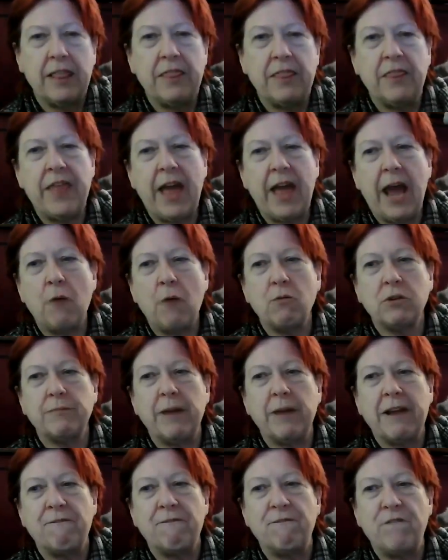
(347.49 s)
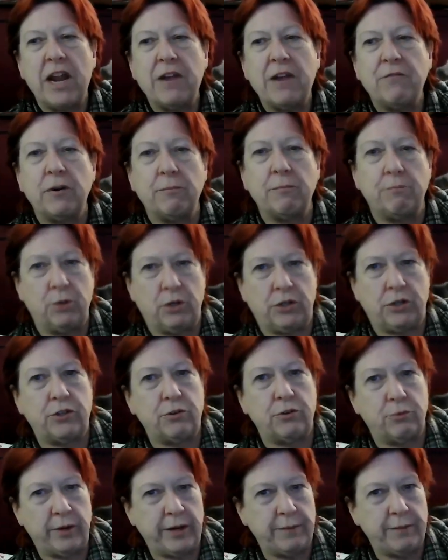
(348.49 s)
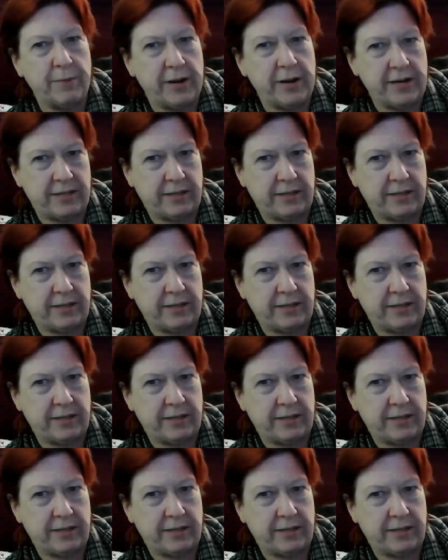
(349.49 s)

That was my favorite book to read my